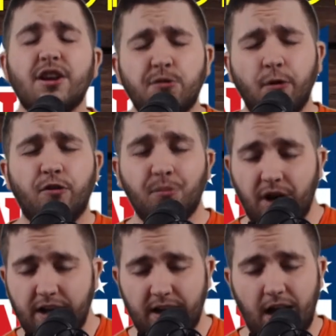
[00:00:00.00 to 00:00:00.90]
because I was pulling
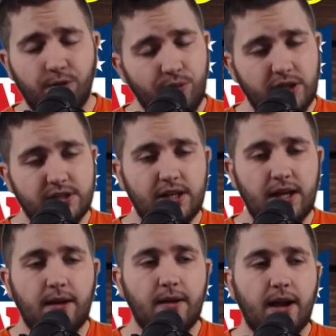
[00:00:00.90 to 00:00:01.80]
for Brady. I
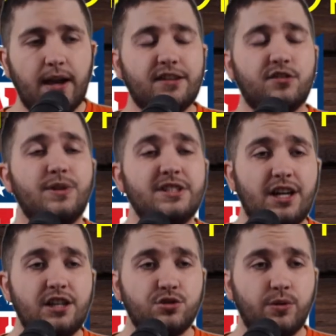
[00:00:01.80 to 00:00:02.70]
was. And that's the
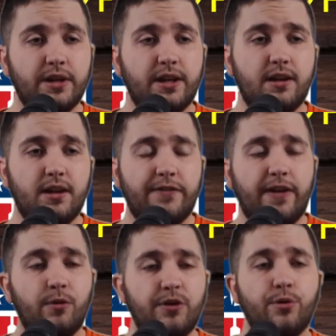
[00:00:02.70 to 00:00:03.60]
reason I enjoyed it.
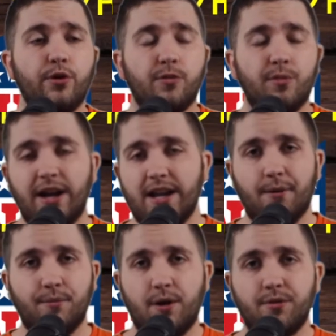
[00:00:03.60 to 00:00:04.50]
If I wasn't pulling for
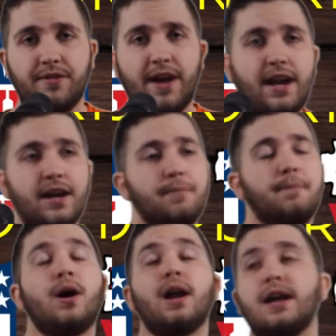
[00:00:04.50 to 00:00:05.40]
Brady, I would have hated
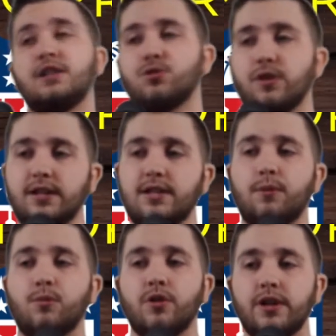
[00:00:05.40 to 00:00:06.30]
it. But I enjoyed it
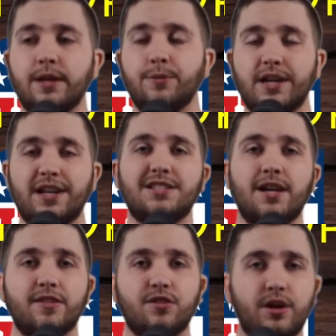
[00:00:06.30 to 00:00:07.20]
because I wanted him to get
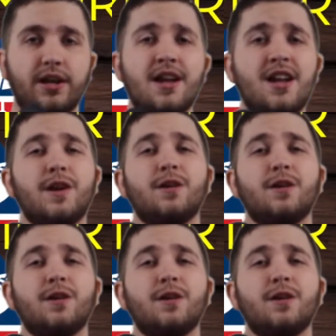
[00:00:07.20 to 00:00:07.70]
a 7-3.